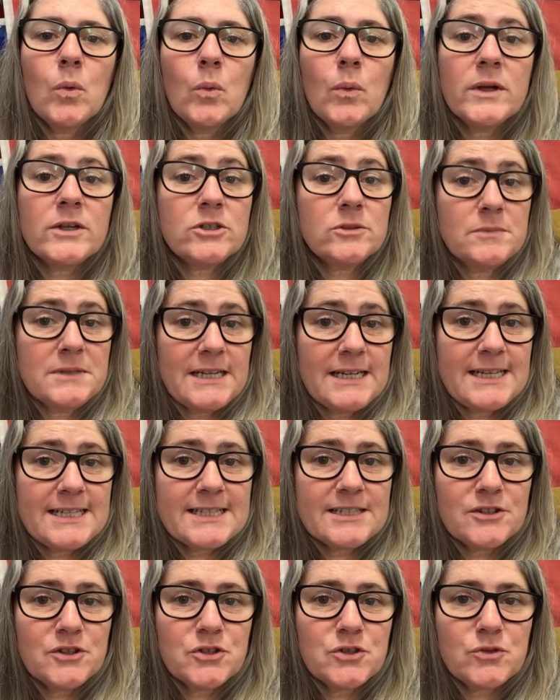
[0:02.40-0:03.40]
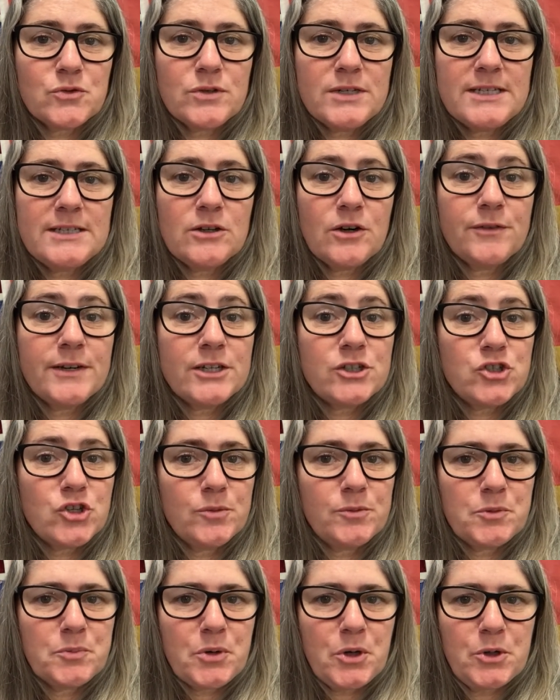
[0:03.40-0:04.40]
Welcome to lesson 3 of our
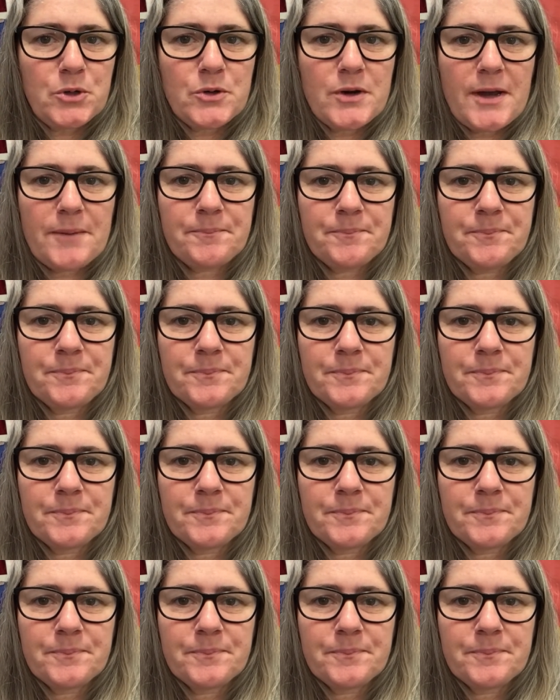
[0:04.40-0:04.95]
German program.